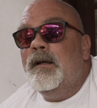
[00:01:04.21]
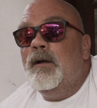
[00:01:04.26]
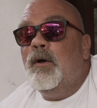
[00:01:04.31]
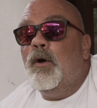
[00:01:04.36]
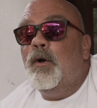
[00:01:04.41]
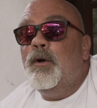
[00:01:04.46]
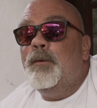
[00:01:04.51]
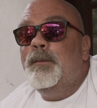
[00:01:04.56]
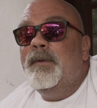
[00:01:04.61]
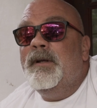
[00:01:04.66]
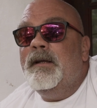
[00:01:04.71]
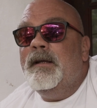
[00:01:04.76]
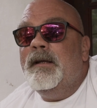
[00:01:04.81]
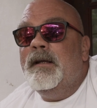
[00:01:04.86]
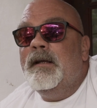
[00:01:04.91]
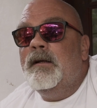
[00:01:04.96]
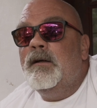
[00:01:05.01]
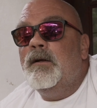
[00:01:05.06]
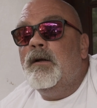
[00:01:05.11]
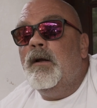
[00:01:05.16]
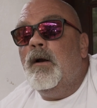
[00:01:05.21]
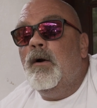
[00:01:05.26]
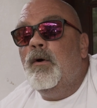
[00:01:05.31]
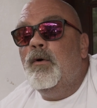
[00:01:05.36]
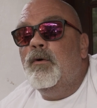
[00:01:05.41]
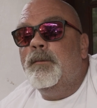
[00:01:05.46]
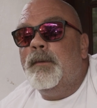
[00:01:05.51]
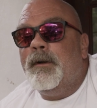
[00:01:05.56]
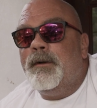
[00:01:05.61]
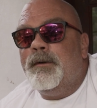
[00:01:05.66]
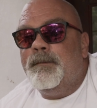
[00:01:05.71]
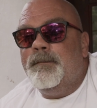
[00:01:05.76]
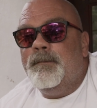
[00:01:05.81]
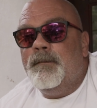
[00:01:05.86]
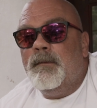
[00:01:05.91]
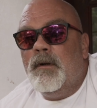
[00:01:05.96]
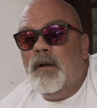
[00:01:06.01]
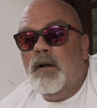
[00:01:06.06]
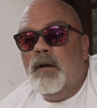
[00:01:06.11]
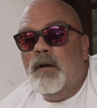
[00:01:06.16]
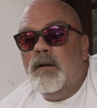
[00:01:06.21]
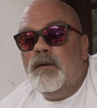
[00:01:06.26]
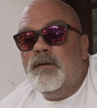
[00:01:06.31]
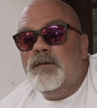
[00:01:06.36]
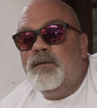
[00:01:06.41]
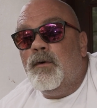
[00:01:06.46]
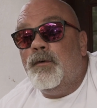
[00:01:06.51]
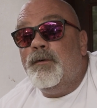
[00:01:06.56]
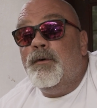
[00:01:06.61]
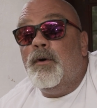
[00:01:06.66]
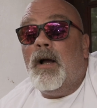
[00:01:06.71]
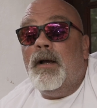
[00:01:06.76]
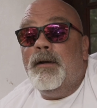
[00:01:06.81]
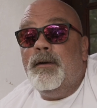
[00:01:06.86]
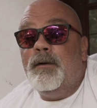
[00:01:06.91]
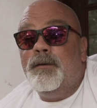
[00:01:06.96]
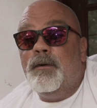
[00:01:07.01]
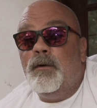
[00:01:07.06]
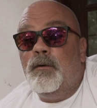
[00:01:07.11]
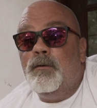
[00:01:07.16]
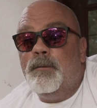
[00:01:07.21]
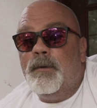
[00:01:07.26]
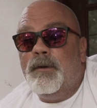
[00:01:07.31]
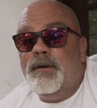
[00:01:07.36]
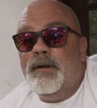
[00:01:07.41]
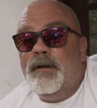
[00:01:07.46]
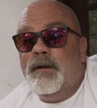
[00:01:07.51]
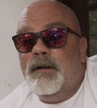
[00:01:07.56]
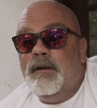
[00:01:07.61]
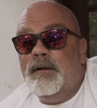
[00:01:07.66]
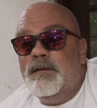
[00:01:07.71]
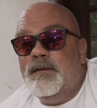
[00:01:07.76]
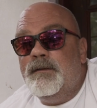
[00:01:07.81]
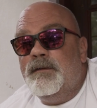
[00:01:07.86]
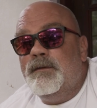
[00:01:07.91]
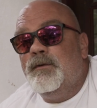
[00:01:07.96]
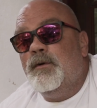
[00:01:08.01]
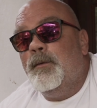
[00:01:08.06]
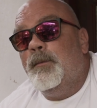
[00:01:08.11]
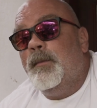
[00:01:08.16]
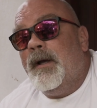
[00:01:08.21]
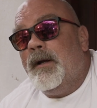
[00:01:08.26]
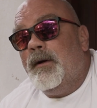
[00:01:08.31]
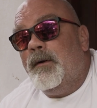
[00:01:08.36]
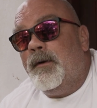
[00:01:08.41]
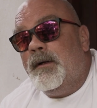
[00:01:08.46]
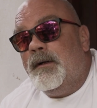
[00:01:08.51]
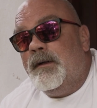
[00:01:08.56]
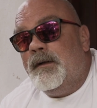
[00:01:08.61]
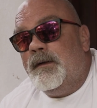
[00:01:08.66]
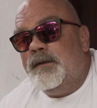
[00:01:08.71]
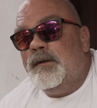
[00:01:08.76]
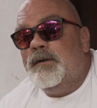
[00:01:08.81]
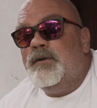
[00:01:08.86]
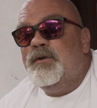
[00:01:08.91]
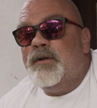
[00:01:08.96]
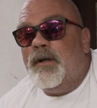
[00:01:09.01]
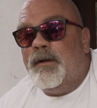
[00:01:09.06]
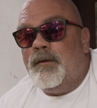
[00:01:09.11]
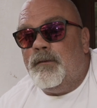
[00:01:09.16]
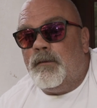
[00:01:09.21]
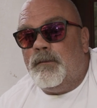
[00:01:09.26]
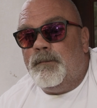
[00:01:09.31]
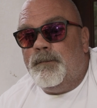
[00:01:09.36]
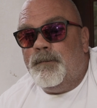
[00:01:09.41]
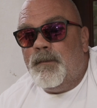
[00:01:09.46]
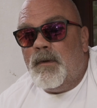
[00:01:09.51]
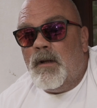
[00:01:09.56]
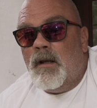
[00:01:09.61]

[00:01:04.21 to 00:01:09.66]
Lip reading: gonna be in lumen. So the higher the lumen it is, the better it is in general.